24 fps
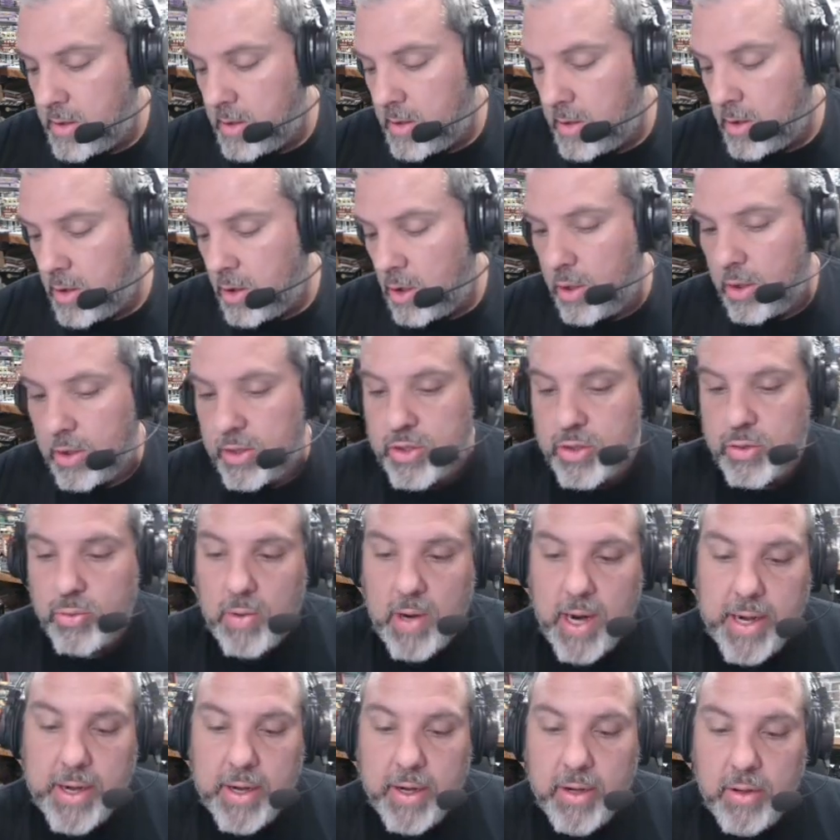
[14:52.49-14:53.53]
hooks
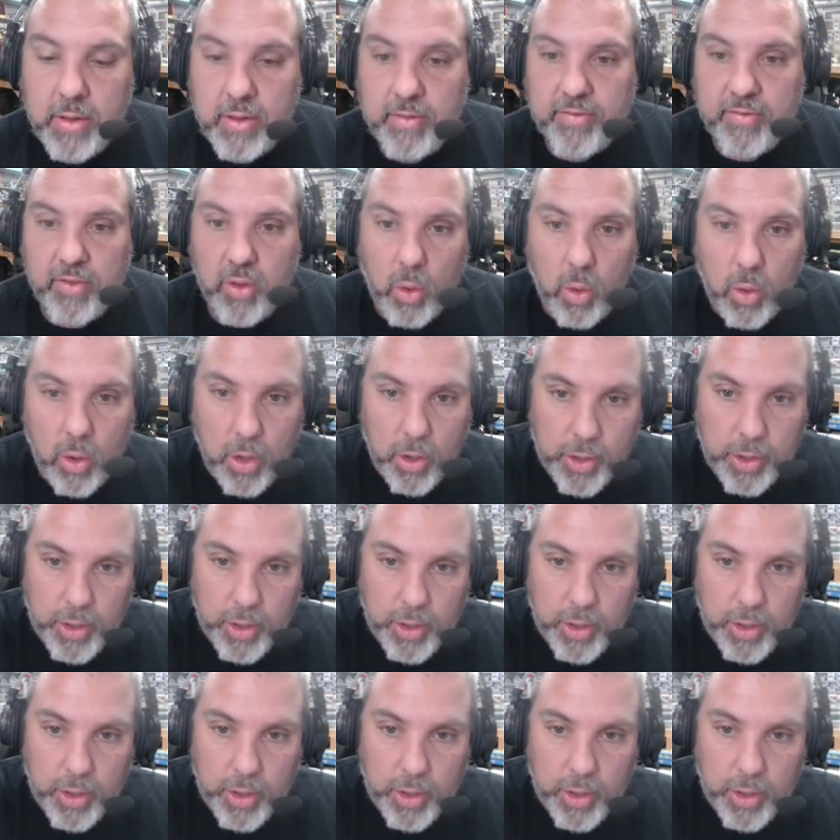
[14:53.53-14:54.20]
right into the floor.